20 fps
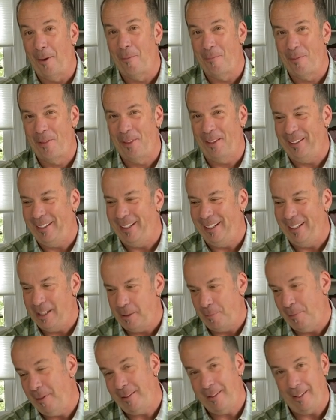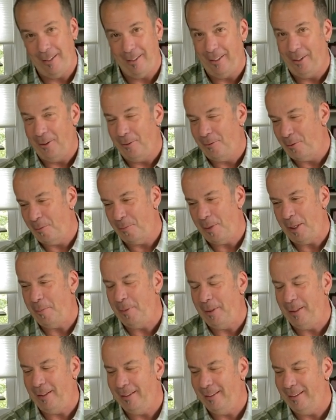I'm thinking it's been sitting here for
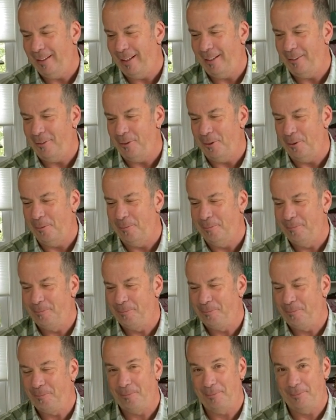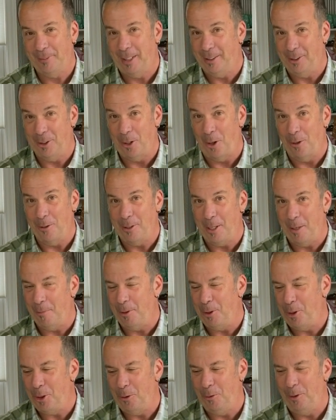maybe, uh, I don't know, as long as I've been
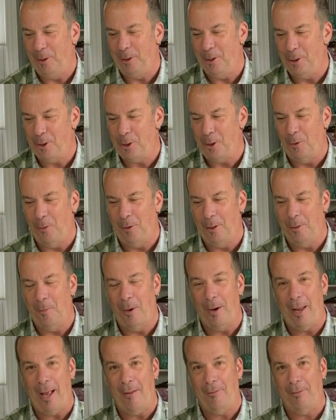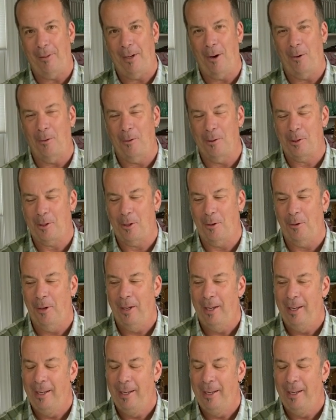shooting the show here, about half an hour or so.